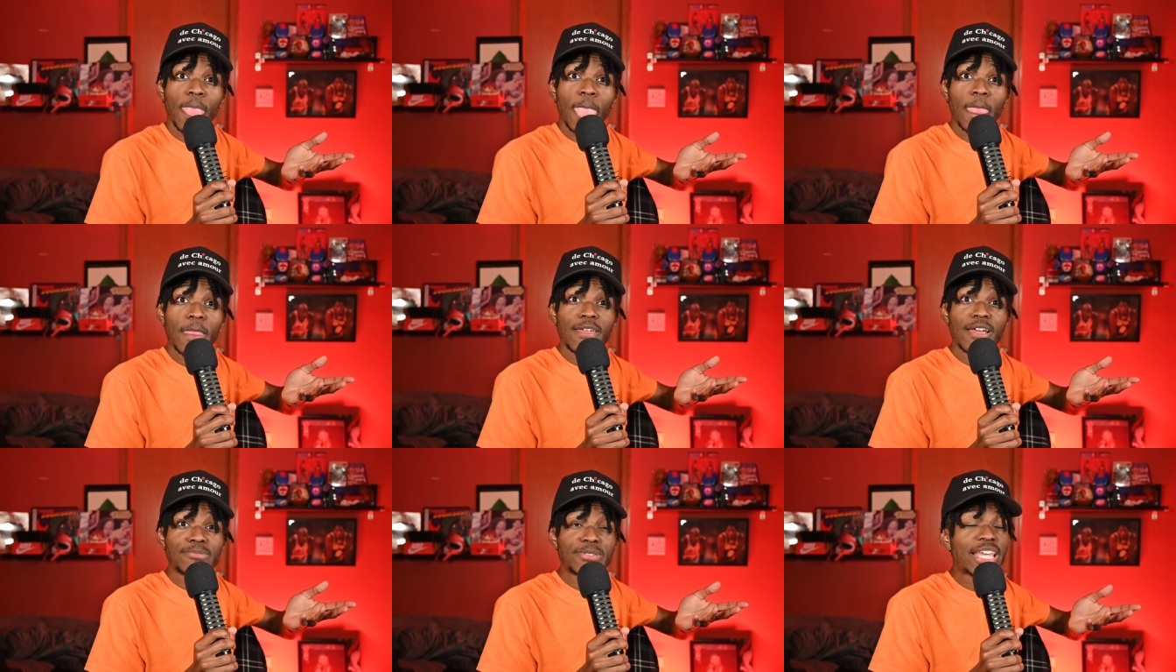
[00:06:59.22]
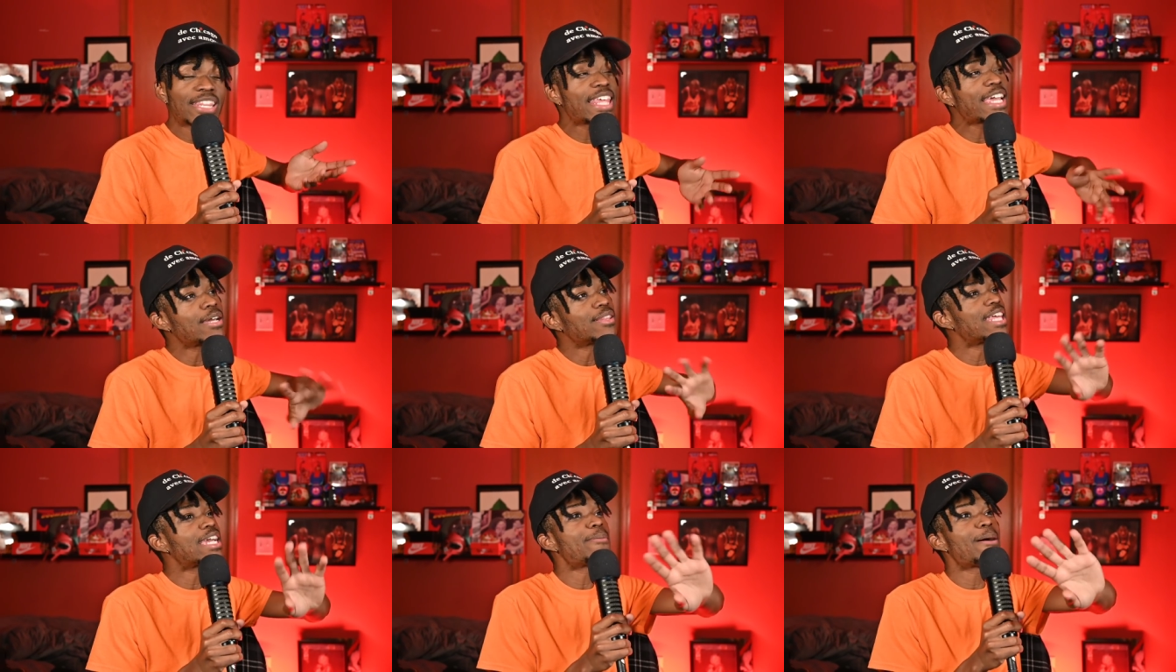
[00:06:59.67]
You know what I'm saying?
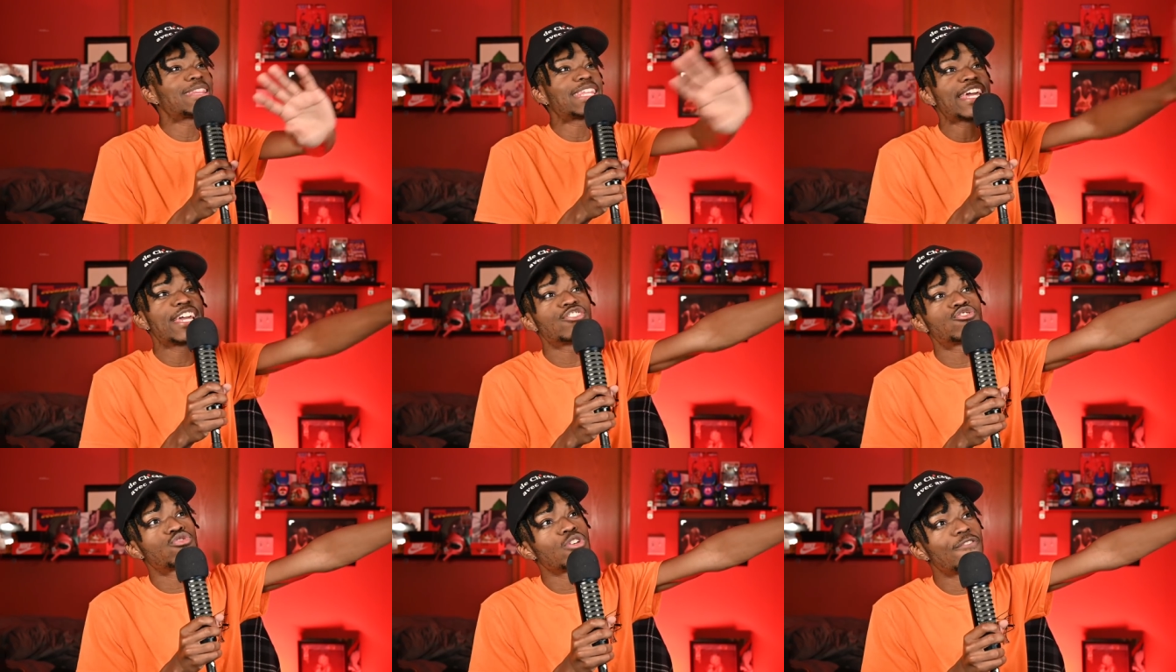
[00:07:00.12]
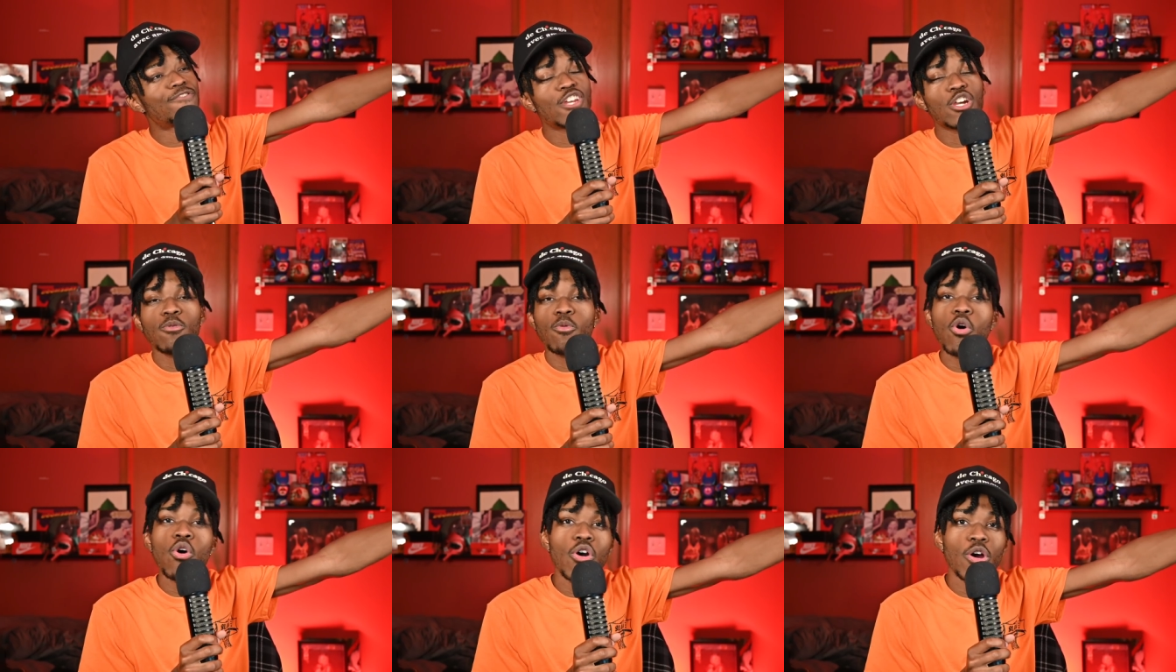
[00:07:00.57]
Think, think about the history of the
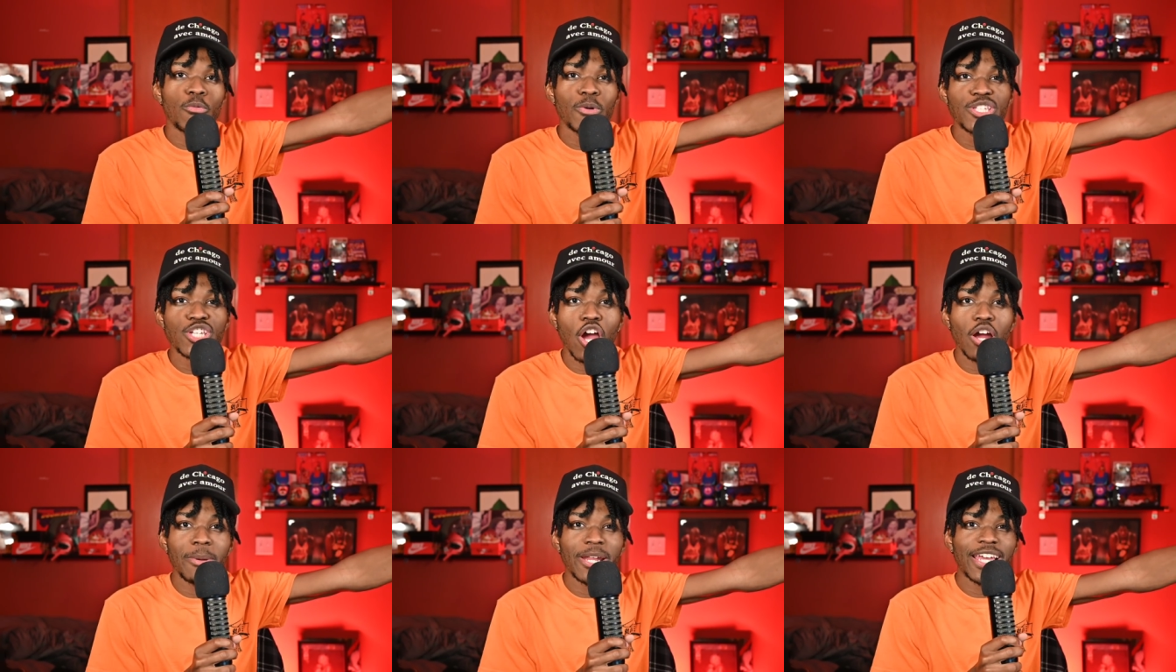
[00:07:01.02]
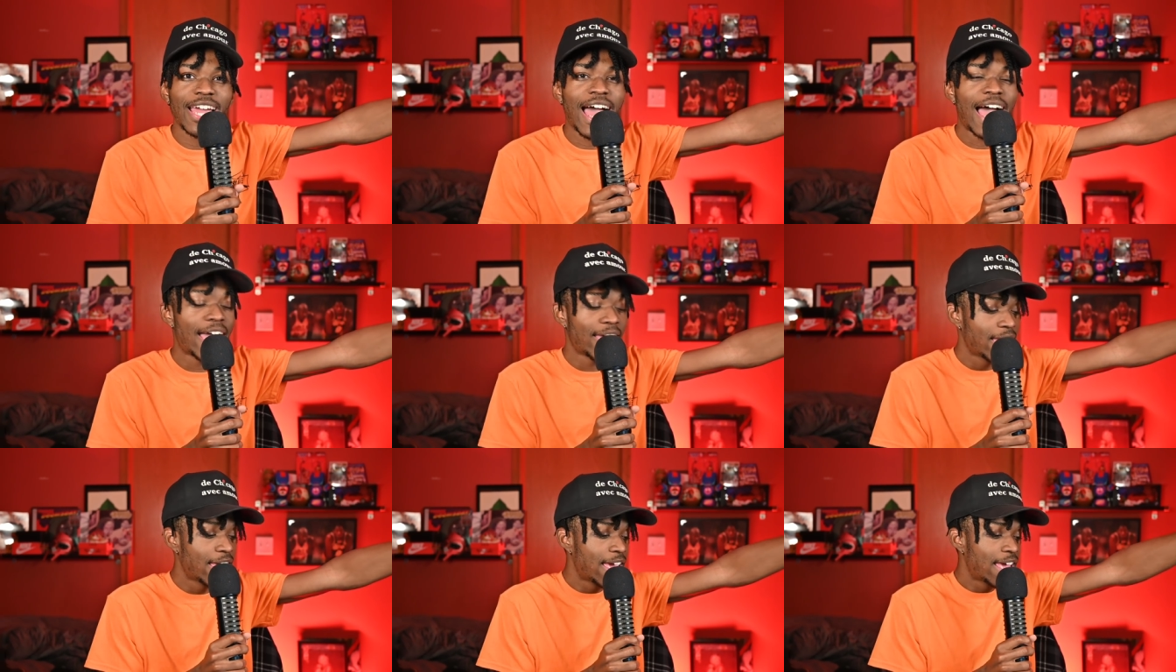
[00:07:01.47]
award. We talk about a
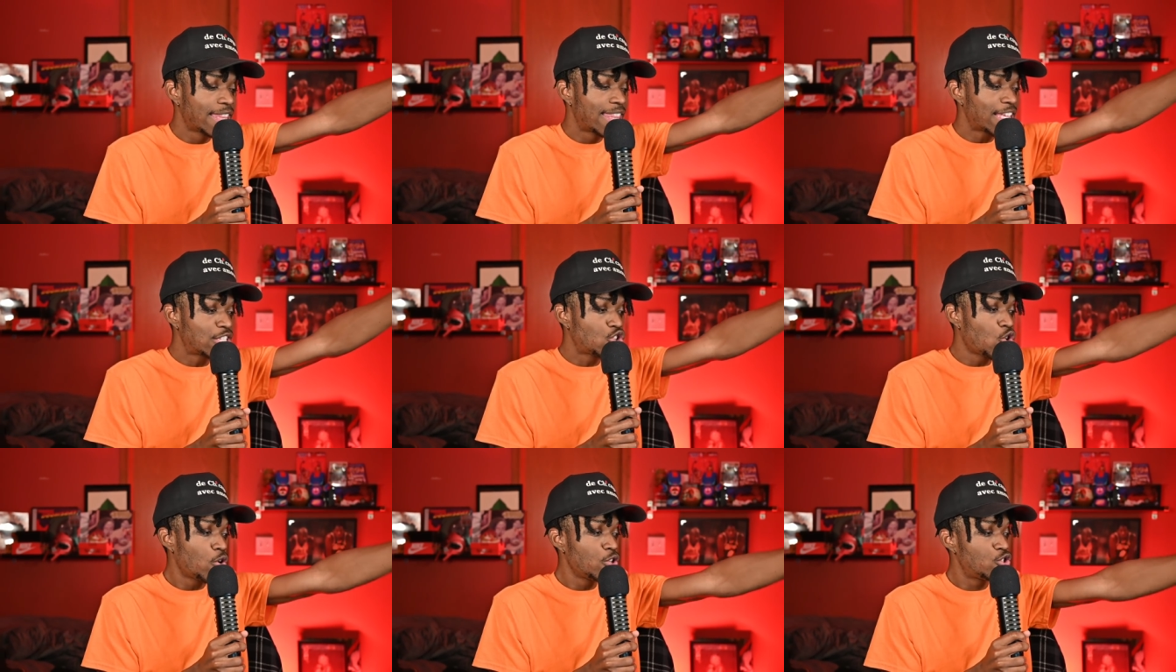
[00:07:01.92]
guy that's going